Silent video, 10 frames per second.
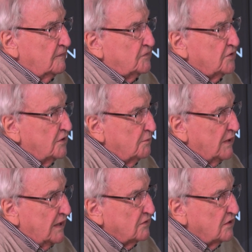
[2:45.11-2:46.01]
turn and
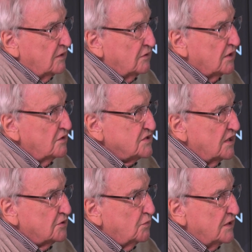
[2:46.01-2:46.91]
bank thing goes
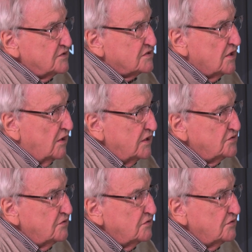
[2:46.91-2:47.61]
out to one side,